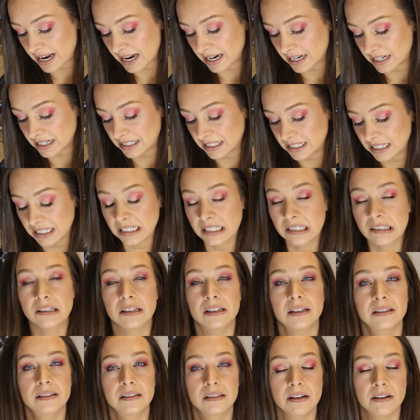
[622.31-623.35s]
and
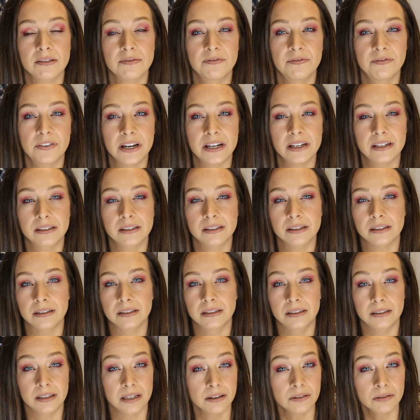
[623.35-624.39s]
six face
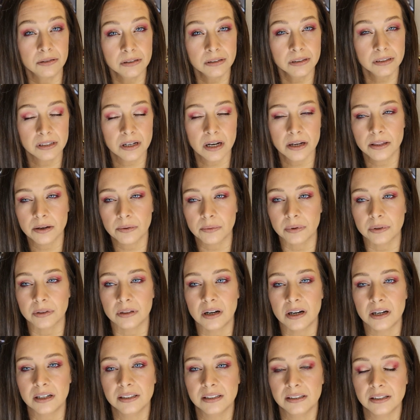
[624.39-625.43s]
singles that were
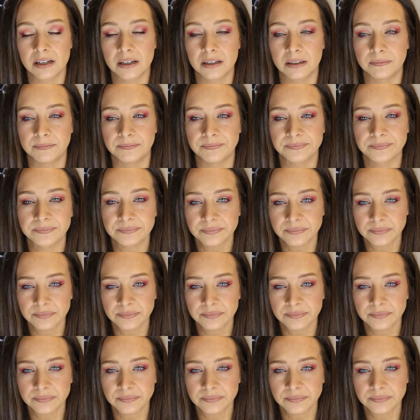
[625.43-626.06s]
lost. Um.